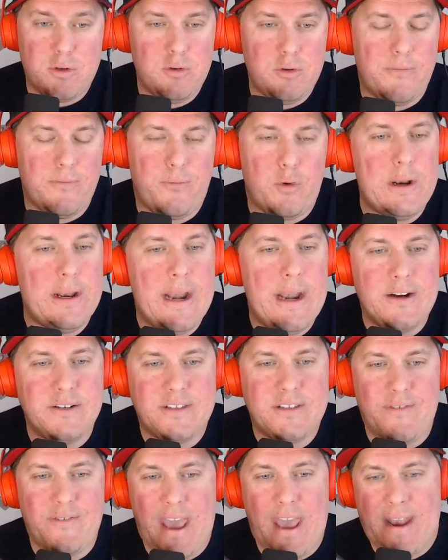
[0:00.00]
who the
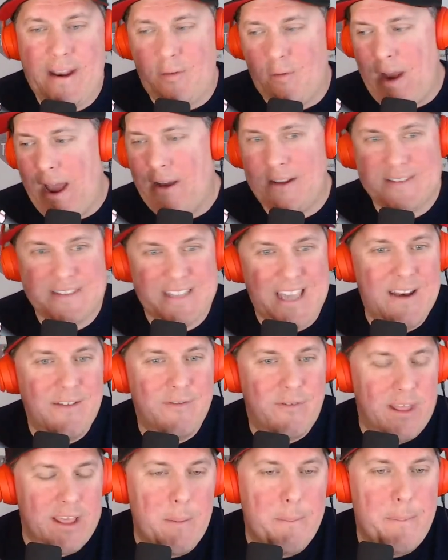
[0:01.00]
49ers have had around as kind
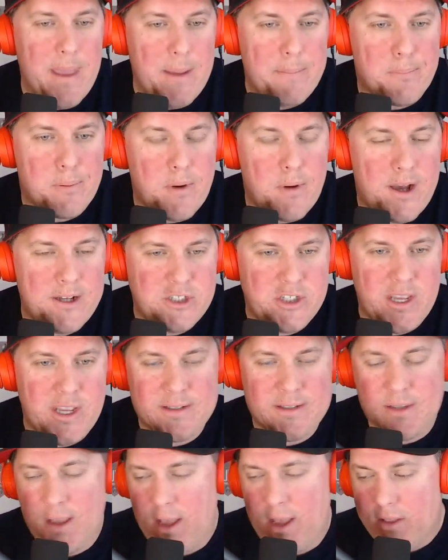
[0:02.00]
of like a pet
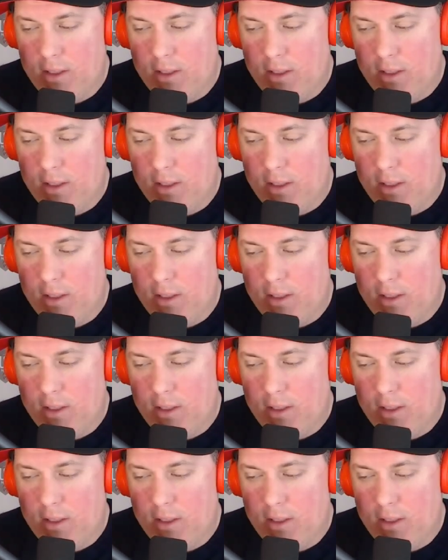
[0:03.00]
project,